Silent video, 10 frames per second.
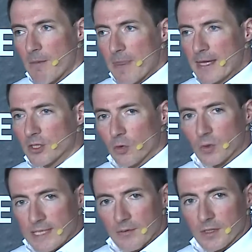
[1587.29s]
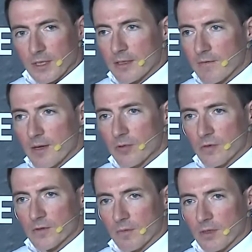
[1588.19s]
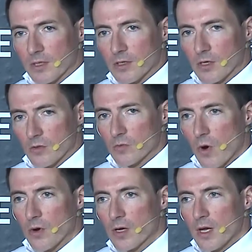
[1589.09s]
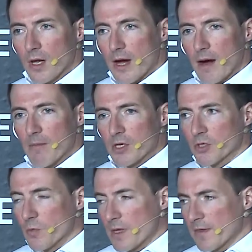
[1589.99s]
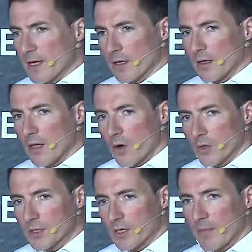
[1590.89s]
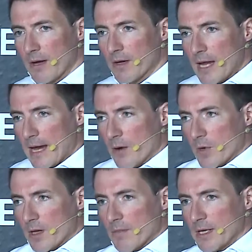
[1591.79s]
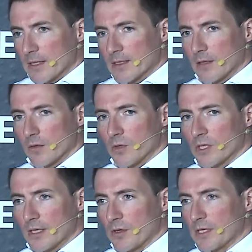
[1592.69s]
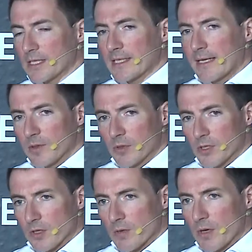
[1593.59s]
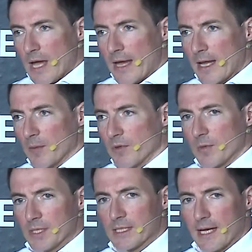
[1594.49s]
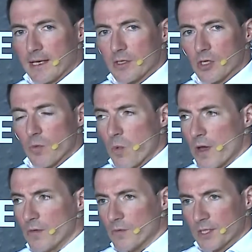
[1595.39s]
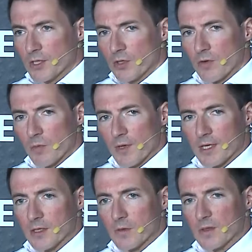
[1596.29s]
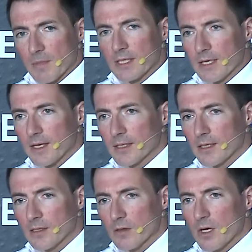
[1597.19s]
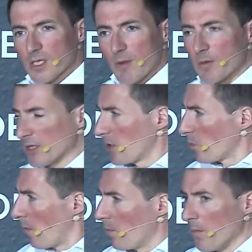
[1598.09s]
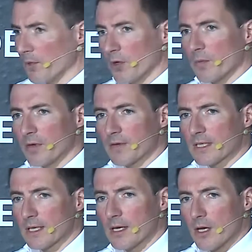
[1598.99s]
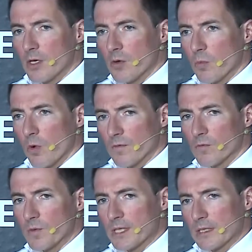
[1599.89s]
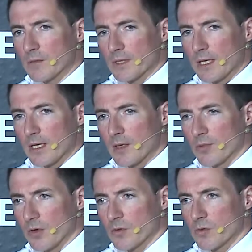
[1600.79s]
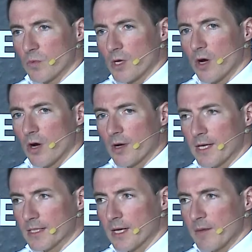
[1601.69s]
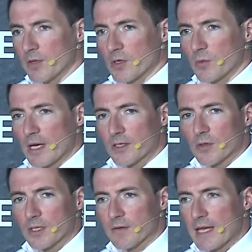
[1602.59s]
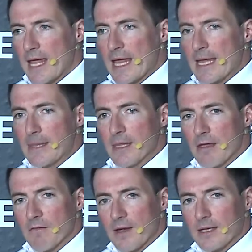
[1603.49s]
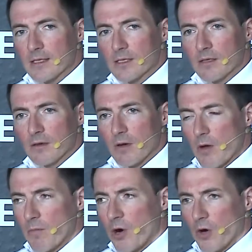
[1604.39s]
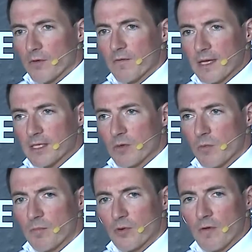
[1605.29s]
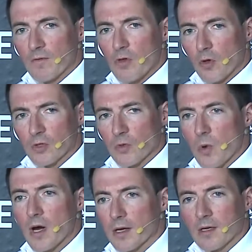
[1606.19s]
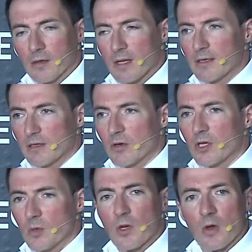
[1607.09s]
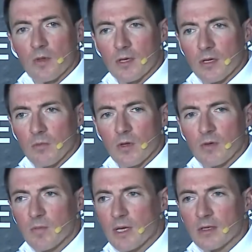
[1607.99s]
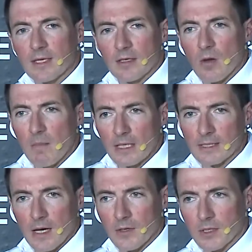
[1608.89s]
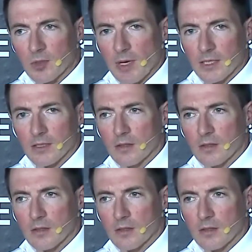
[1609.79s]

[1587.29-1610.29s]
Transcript: It's all downside if they approve something that goes wrong. So we think a lot about how we can make this technology understandable to them and help them understand where the risks are and what they can do to mitigate it. So maybe just one point on privacy. One of the reasons we're taking the approach we are is because we ask ourselves, in the event part of this were proven not to work, so we know that there's been things like Meltdown and Spectre.